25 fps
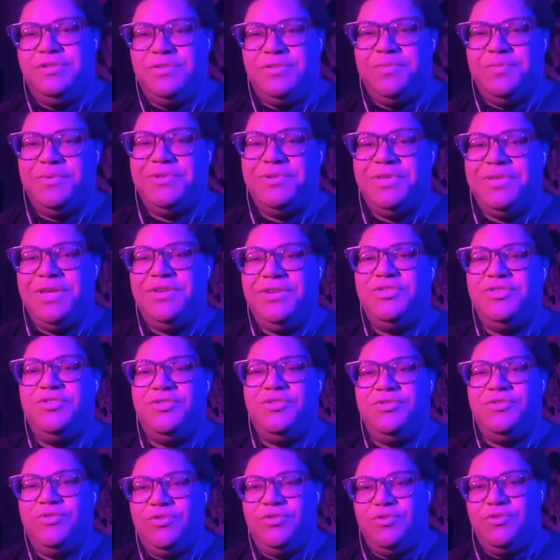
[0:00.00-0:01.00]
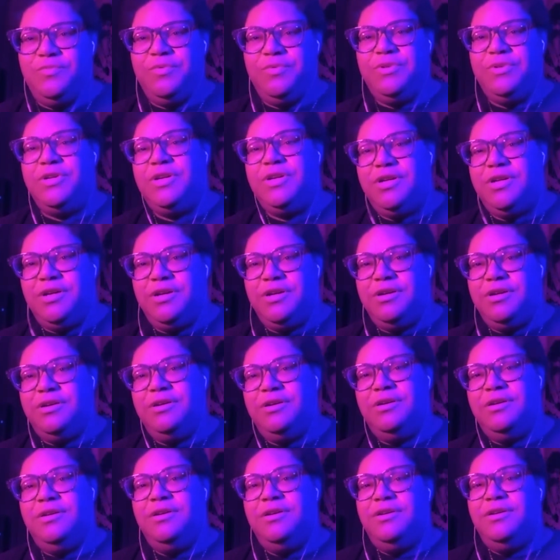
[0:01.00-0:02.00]
were like super
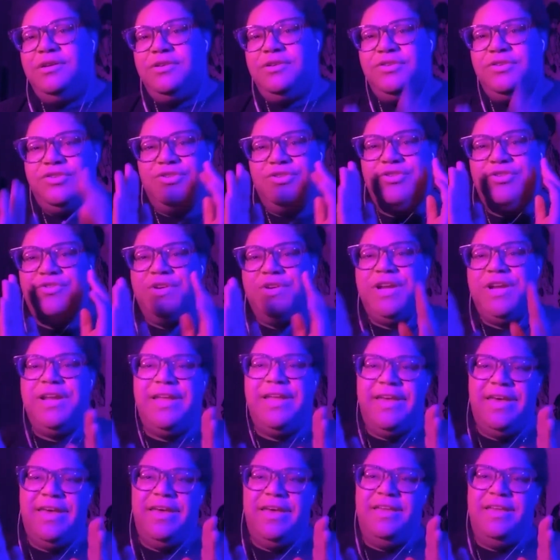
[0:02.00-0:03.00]
straight ahead